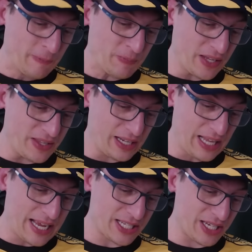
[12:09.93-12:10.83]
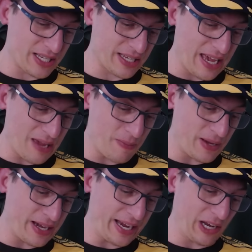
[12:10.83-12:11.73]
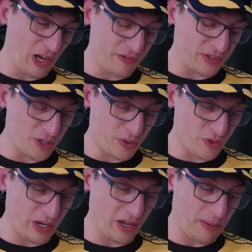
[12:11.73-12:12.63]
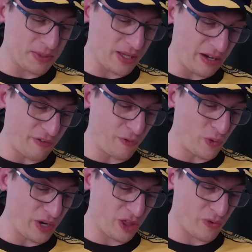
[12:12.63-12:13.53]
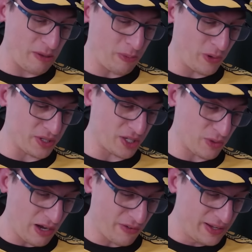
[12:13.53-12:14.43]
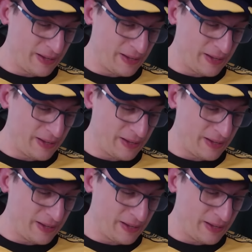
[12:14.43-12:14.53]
And then last year's game uh, at Loftus was really lopsided, 43 points to 12.